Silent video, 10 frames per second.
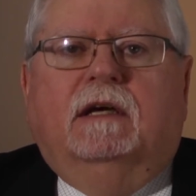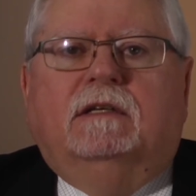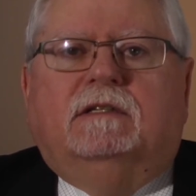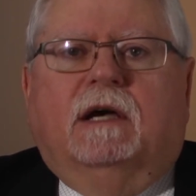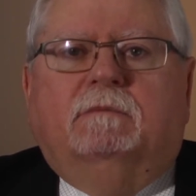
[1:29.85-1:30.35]

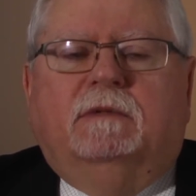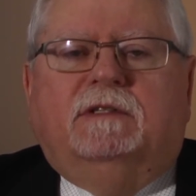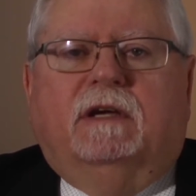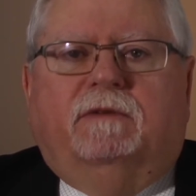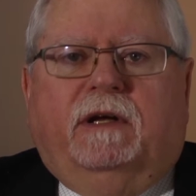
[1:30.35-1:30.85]
Some
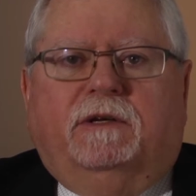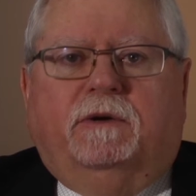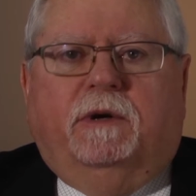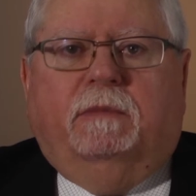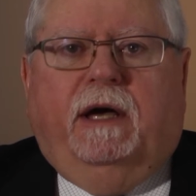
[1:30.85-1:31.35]

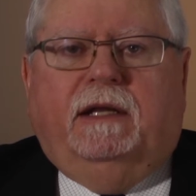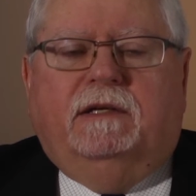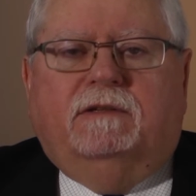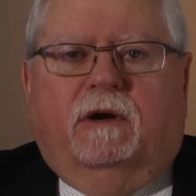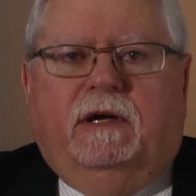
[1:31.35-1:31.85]
self-regulatory
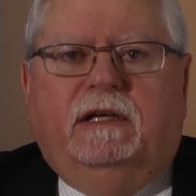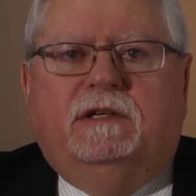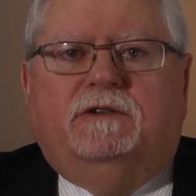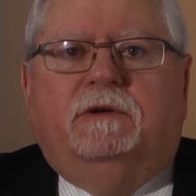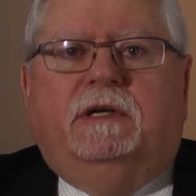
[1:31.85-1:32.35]
bodies are
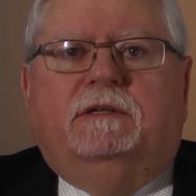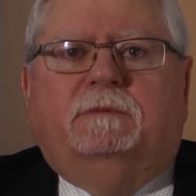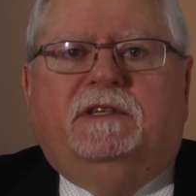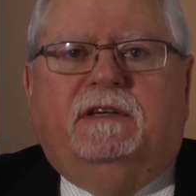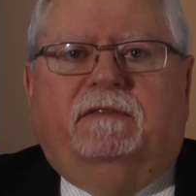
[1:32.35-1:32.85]

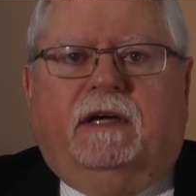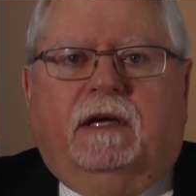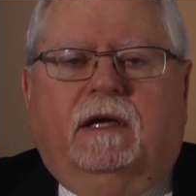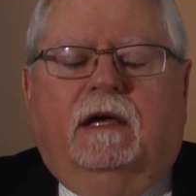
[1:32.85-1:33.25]
industry-specific.